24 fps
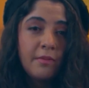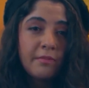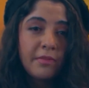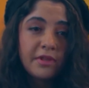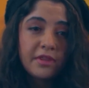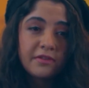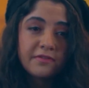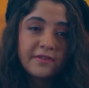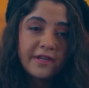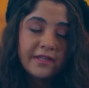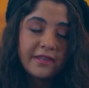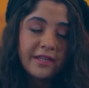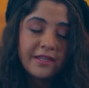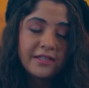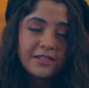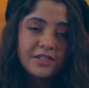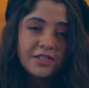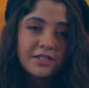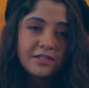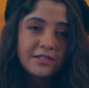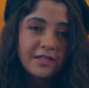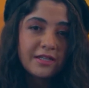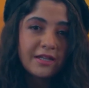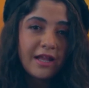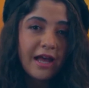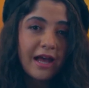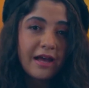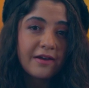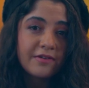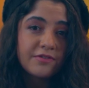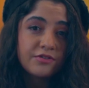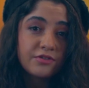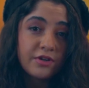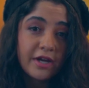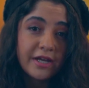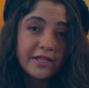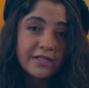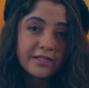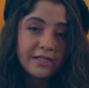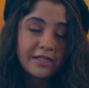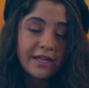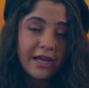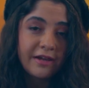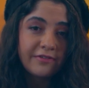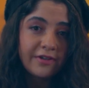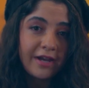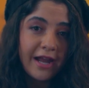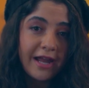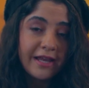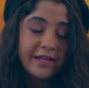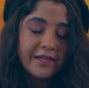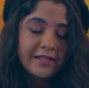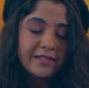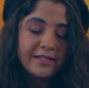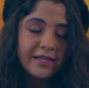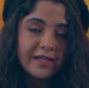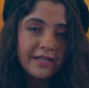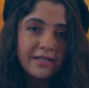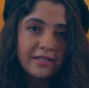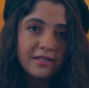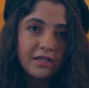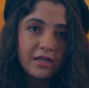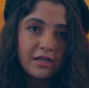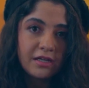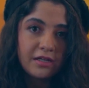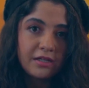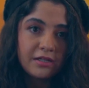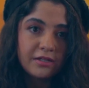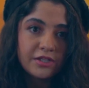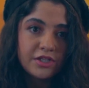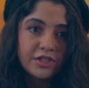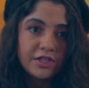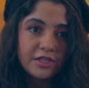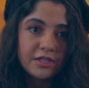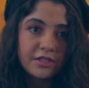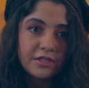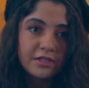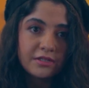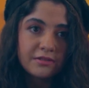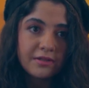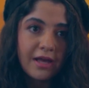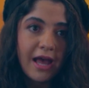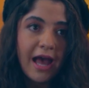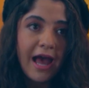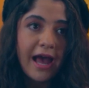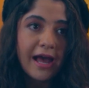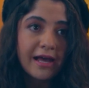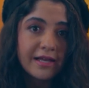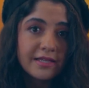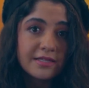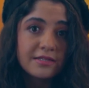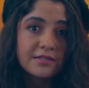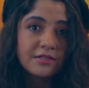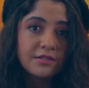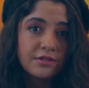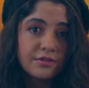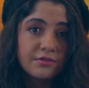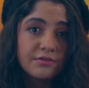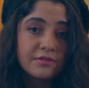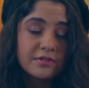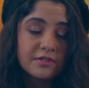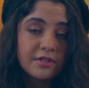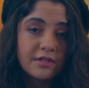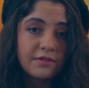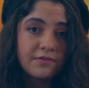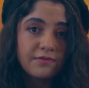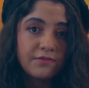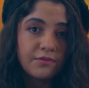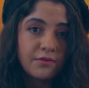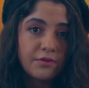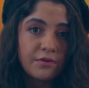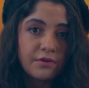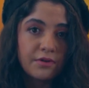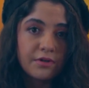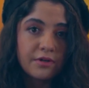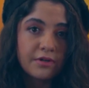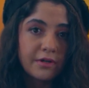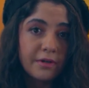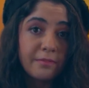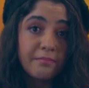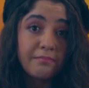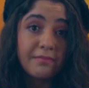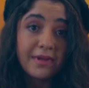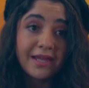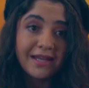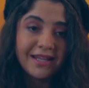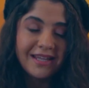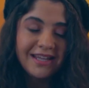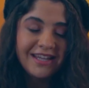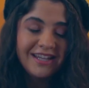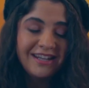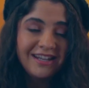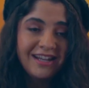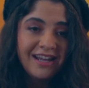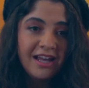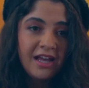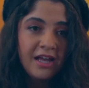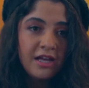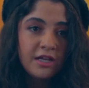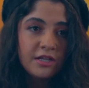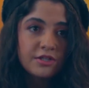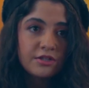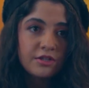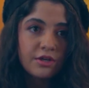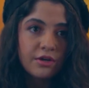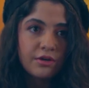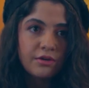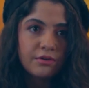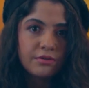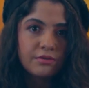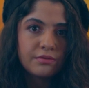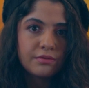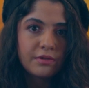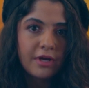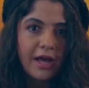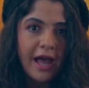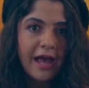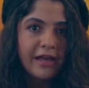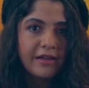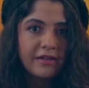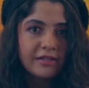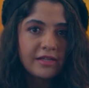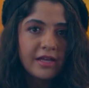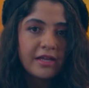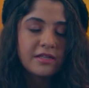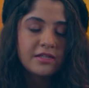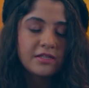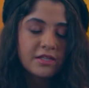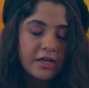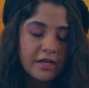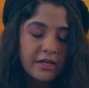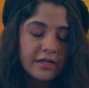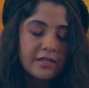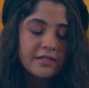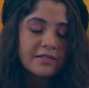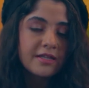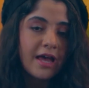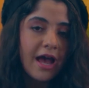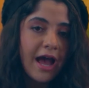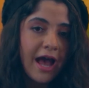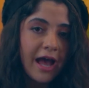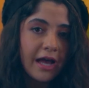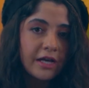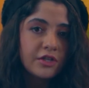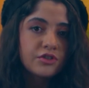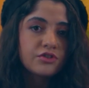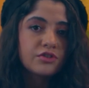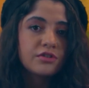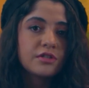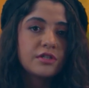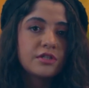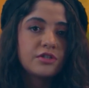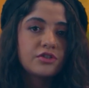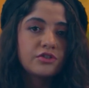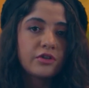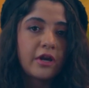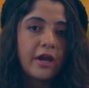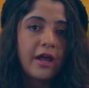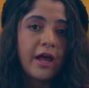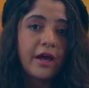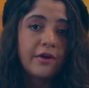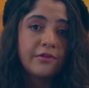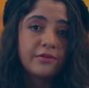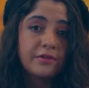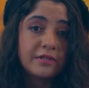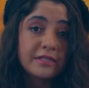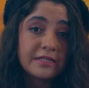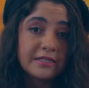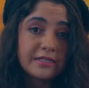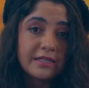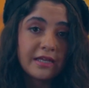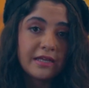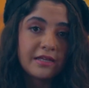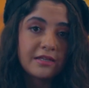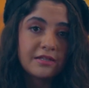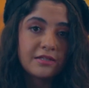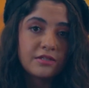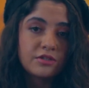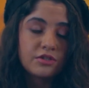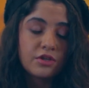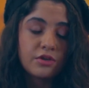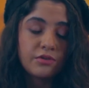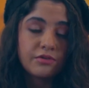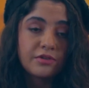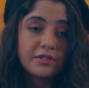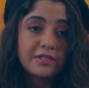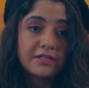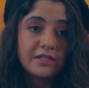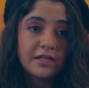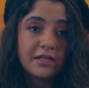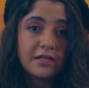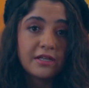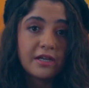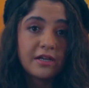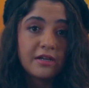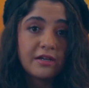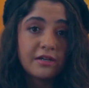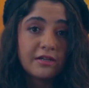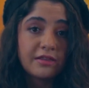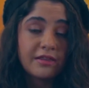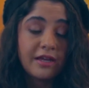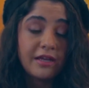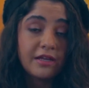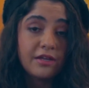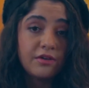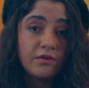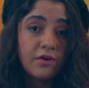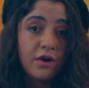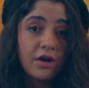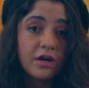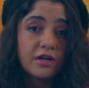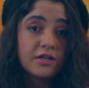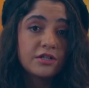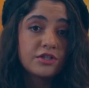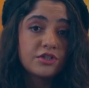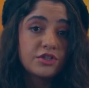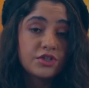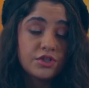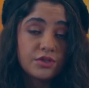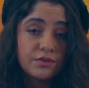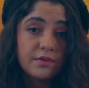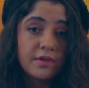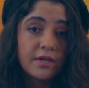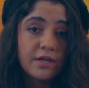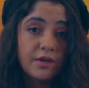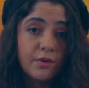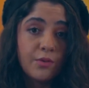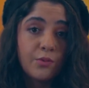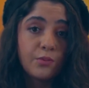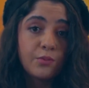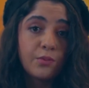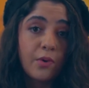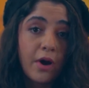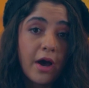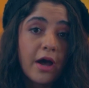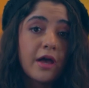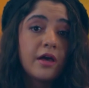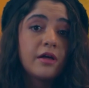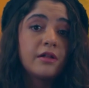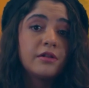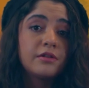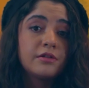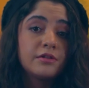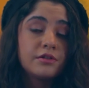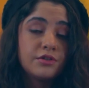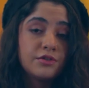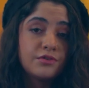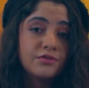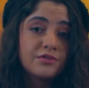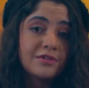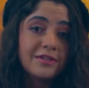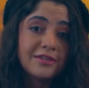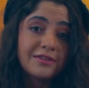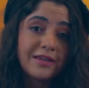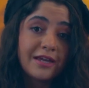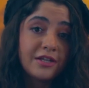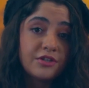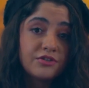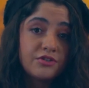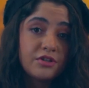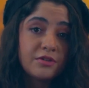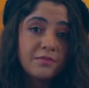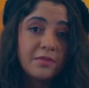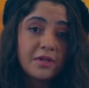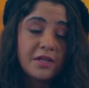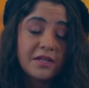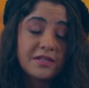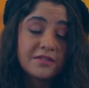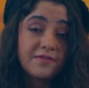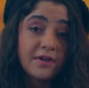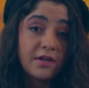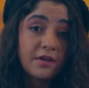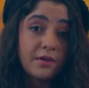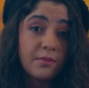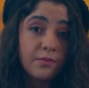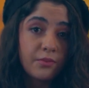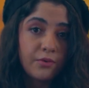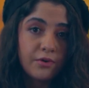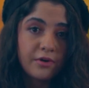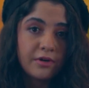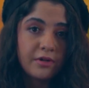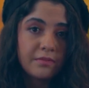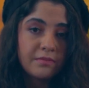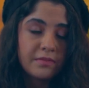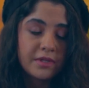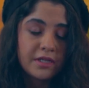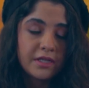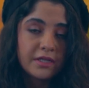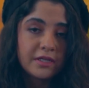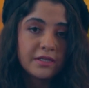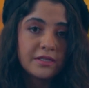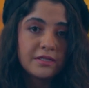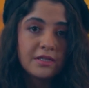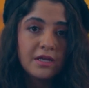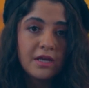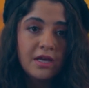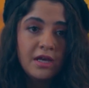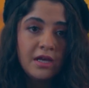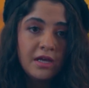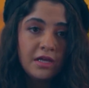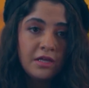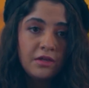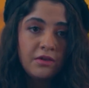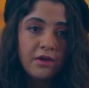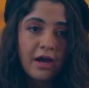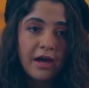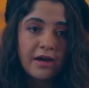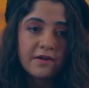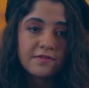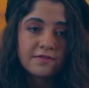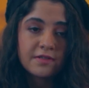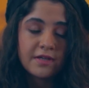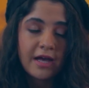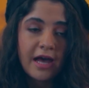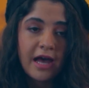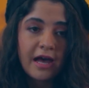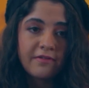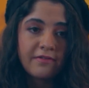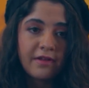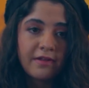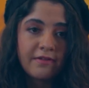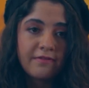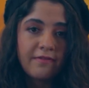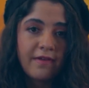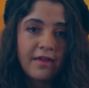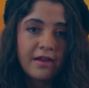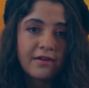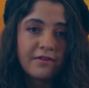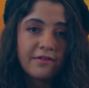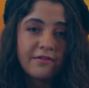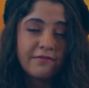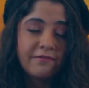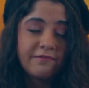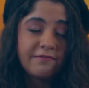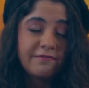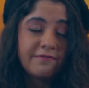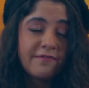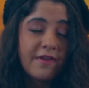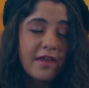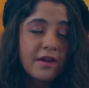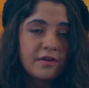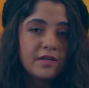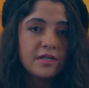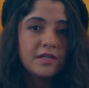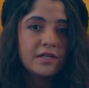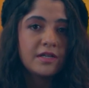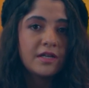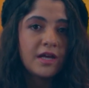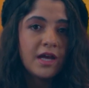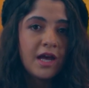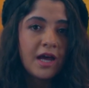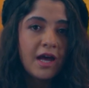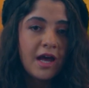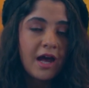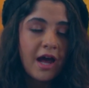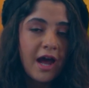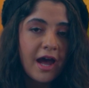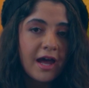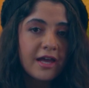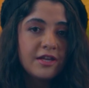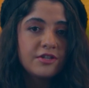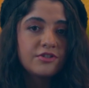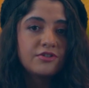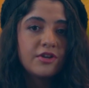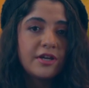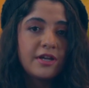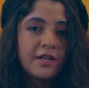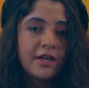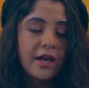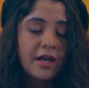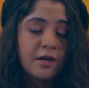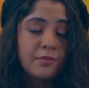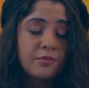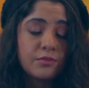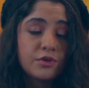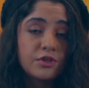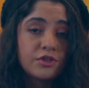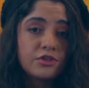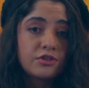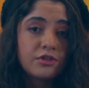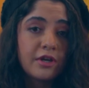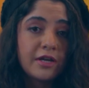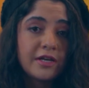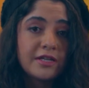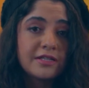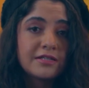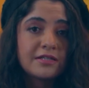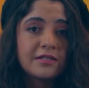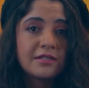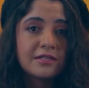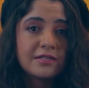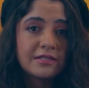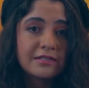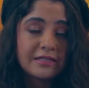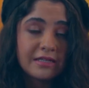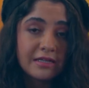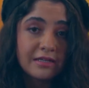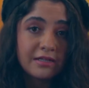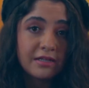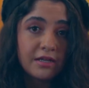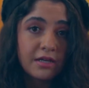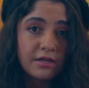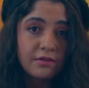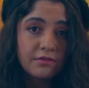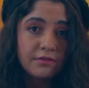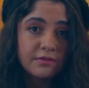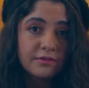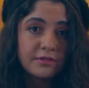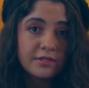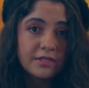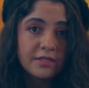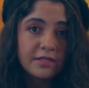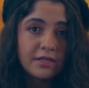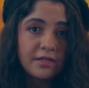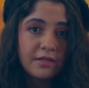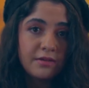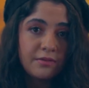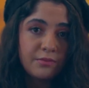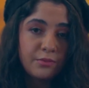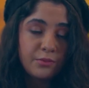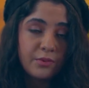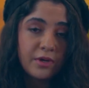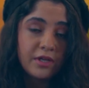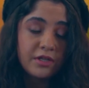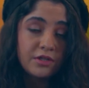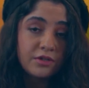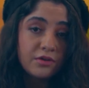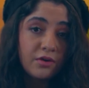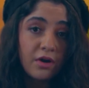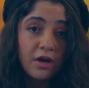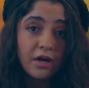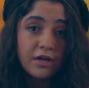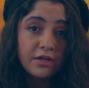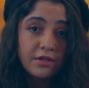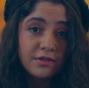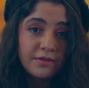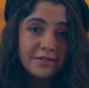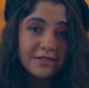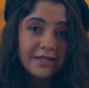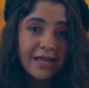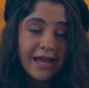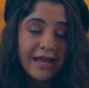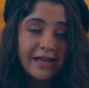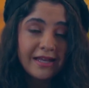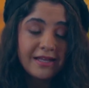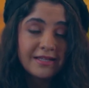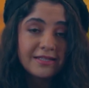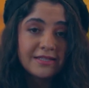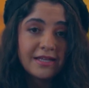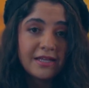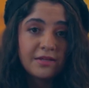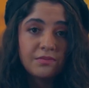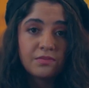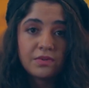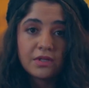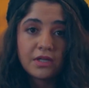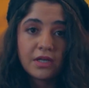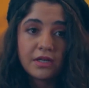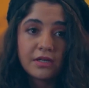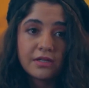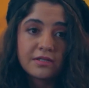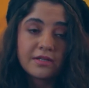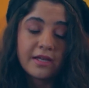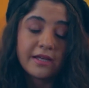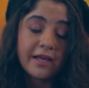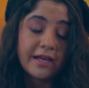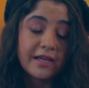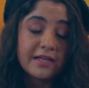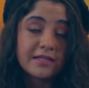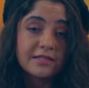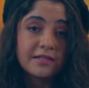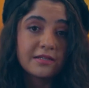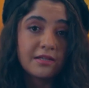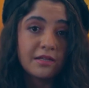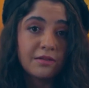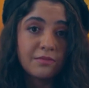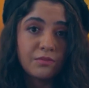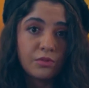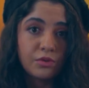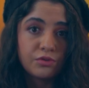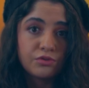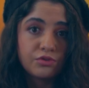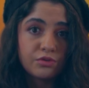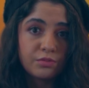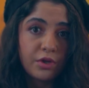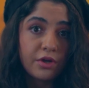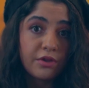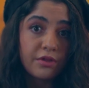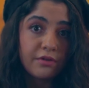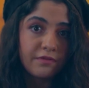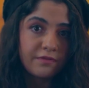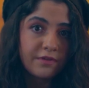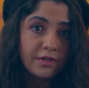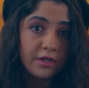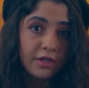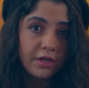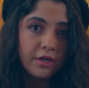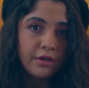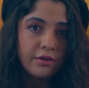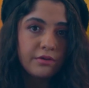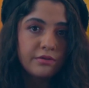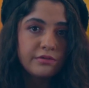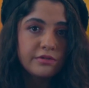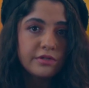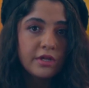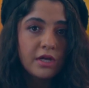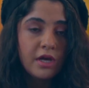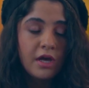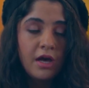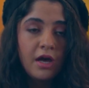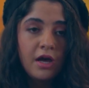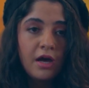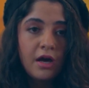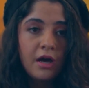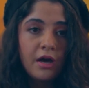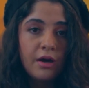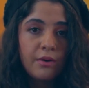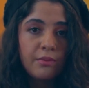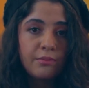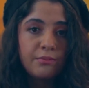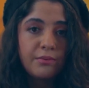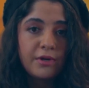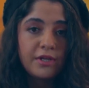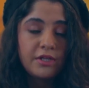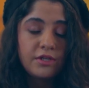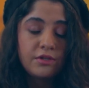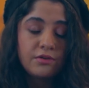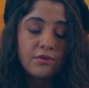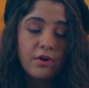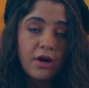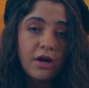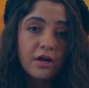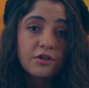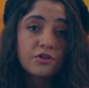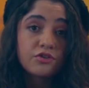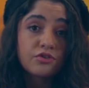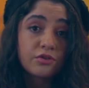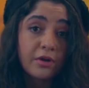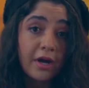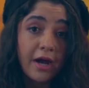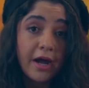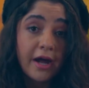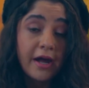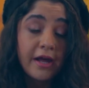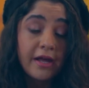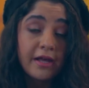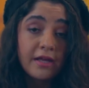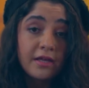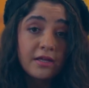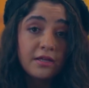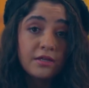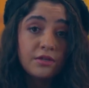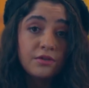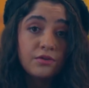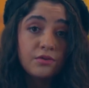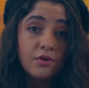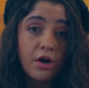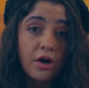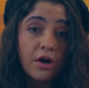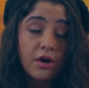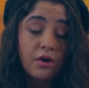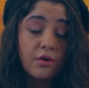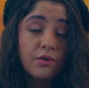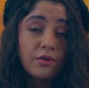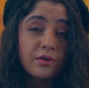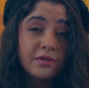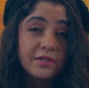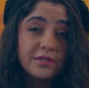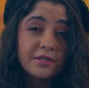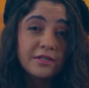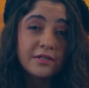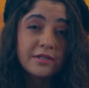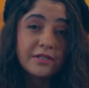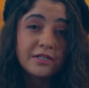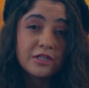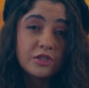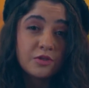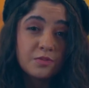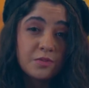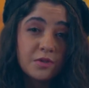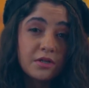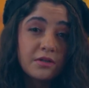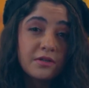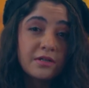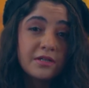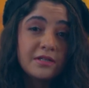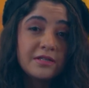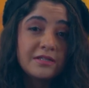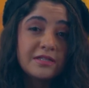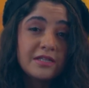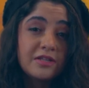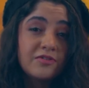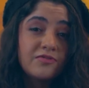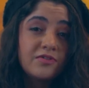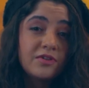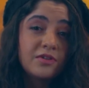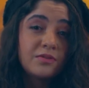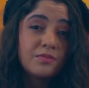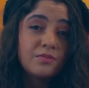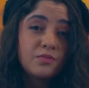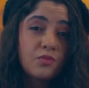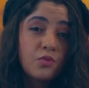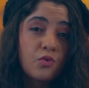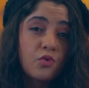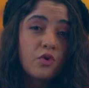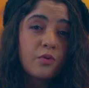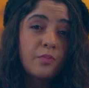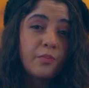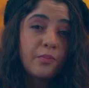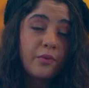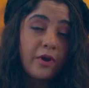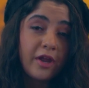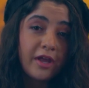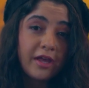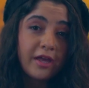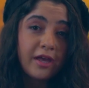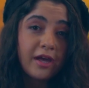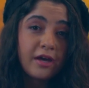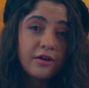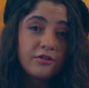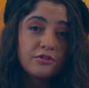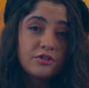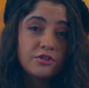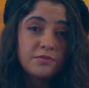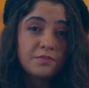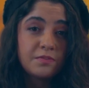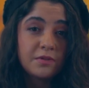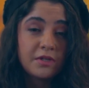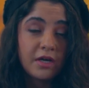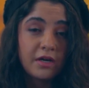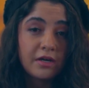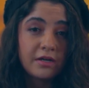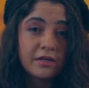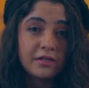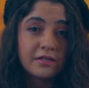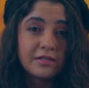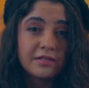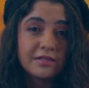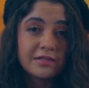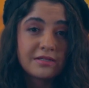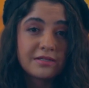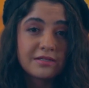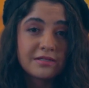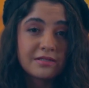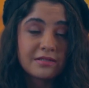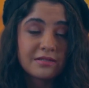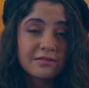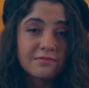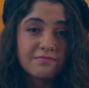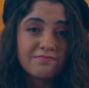But the fact that she did have dry skin after Accutane, she has used it for a minute. So Accutane does actually dry out the skin. So the skincare that you are doing while using that treatment is very important, because you have to have a very hydrating and moisturizing skincare routine when you are using Accutane, because like I said in multiple other videos, when you are dry, you are going to experience even more breakouts because,